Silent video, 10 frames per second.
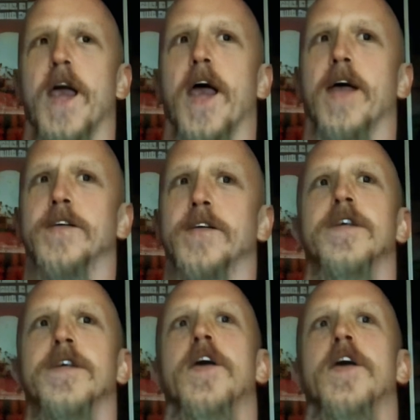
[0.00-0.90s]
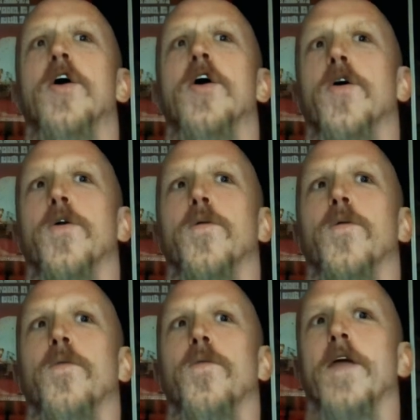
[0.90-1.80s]
as
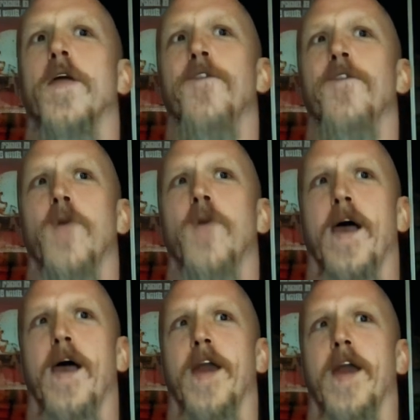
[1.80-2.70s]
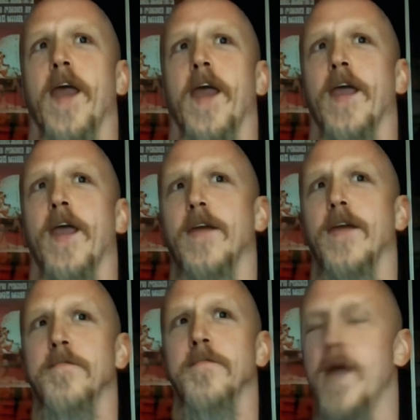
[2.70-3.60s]
if you had
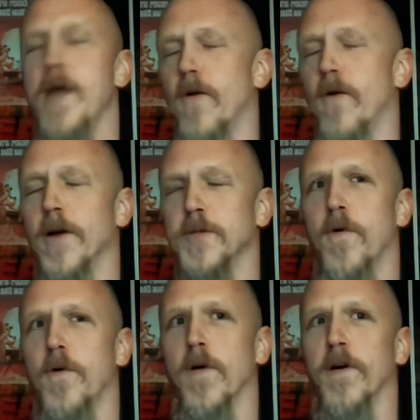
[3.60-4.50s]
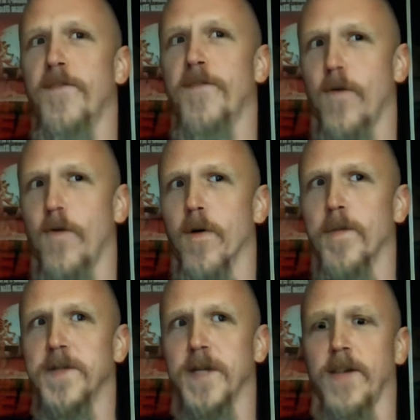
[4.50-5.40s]
a Mount Rushmore of four
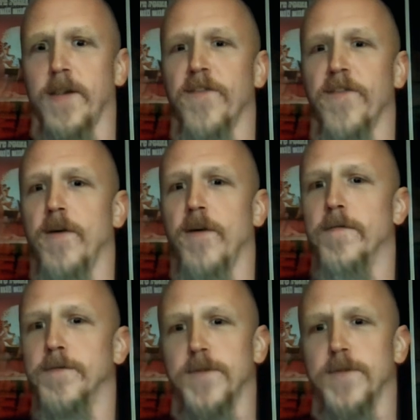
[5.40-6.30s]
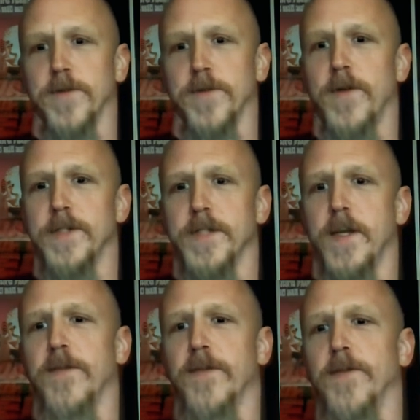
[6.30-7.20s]
particular films, which are the ones that
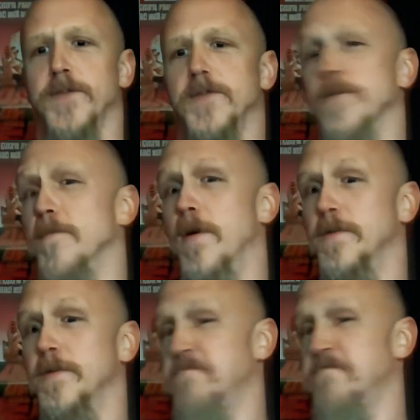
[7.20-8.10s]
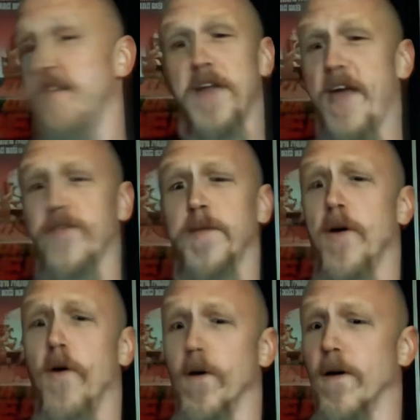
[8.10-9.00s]
influence you the most? Don't have to be
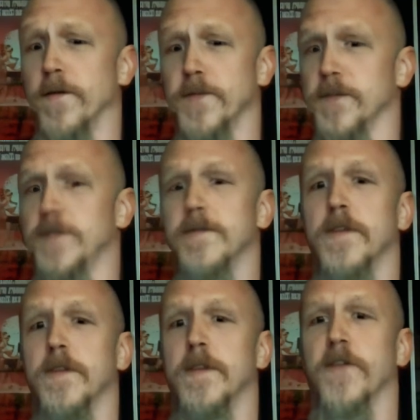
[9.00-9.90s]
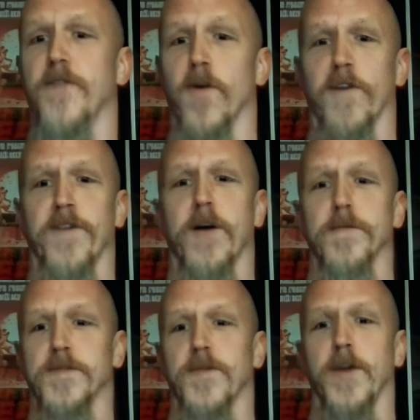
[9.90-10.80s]
horror, just oh. the four
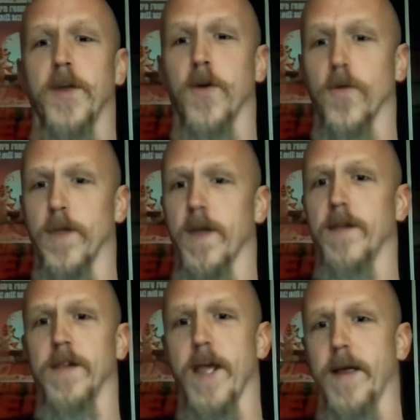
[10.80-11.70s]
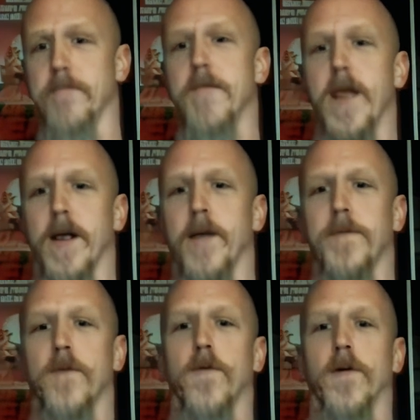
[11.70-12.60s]
films for yeah. you that like make up
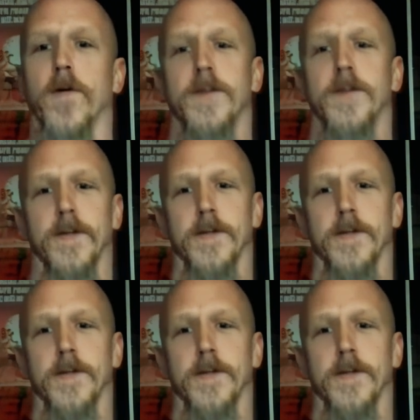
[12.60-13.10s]
your